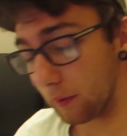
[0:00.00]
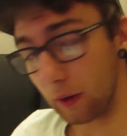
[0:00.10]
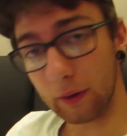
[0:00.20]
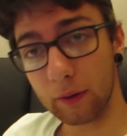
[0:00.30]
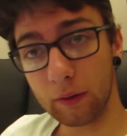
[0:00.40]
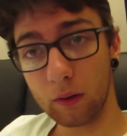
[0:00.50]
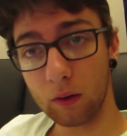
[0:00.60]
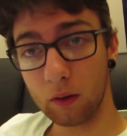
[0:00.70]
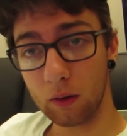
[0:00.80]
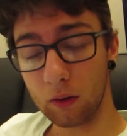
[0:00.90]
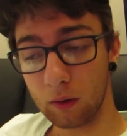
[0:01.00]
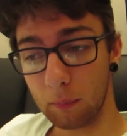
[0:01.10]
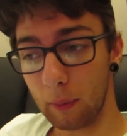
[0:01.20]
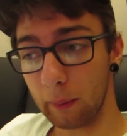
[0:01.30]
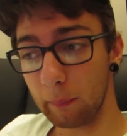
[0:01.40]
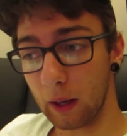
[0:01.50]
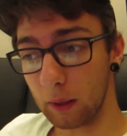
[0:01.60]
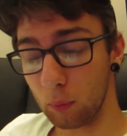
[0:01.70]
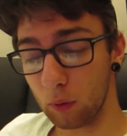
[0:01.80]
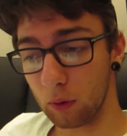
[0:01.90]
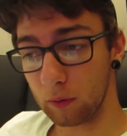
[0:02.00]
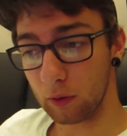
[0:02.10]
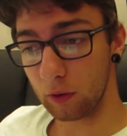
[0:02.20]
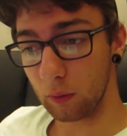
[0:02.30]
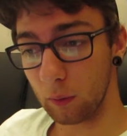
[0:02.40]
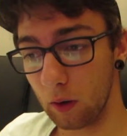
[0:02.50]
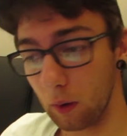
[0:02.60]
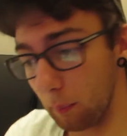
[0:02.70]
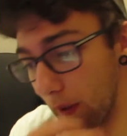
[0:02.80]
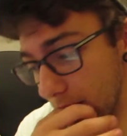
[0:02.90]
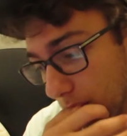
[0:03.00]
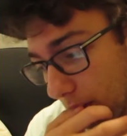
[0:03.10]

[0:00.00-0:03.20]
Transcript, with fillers: later penny board over to uh, Best